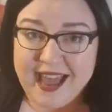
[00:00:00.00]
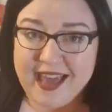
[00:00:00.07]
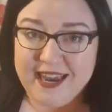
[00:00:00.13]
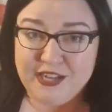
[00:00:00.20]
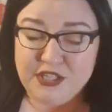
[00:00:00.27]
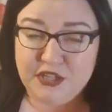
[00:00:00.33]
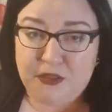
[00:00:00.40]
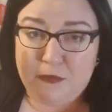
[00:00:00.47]

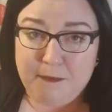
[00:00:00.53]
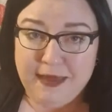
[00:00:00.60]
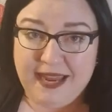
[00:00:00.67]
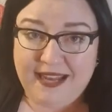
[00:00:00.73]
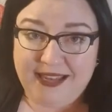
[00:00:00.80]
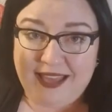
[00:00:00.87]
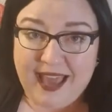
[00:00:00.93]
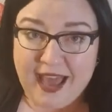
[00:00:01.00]
added to the
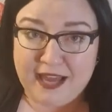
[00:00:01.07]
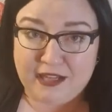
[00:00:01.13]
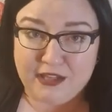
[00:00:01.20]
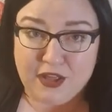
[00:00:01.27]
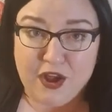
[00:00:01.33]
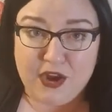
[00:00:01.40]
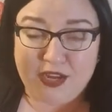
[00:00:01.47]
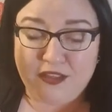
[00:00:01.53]
main
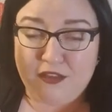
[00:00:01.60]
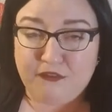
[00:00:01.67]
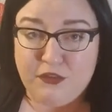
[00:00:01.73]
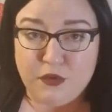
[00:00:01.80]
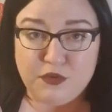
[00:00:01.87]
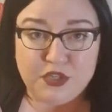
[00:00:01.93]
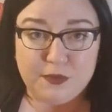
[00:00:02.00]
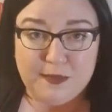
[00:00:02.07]
catalog in the
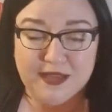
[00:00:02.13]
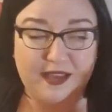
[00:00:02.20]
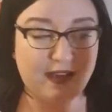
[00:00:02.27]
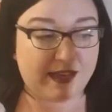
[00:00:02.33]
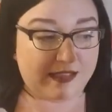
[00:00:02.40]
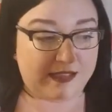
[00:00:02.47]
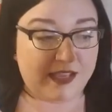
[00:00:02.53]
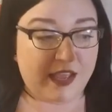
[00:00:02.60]
future
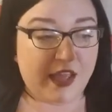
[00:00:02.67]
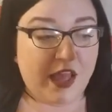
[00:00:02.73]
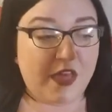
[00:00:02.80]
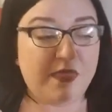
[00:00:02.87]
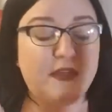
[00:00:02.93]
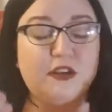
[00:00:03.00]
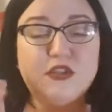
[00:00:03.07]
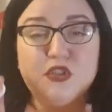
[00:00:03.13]
because
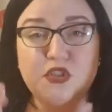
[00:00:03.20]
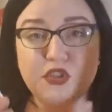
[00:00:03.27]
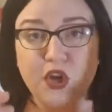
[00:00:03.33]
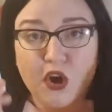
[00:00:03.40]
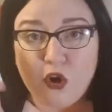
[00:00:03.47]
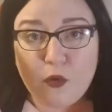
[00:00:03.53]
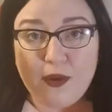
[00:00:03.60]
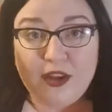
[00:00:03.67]
they're
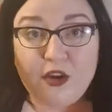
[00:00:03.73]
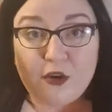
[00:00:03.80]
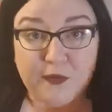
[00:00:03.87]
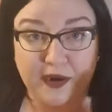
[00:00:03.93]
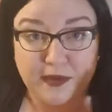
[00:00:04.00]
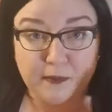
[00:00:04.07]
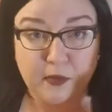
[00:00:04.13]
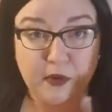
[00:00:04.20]
so
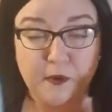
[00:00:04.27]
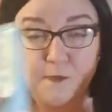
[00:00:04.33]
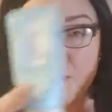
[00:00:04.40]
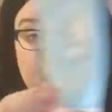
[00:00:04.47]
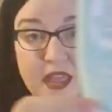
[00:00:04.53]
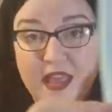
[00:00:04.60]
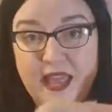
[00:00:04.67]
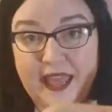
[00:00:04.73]
incredible.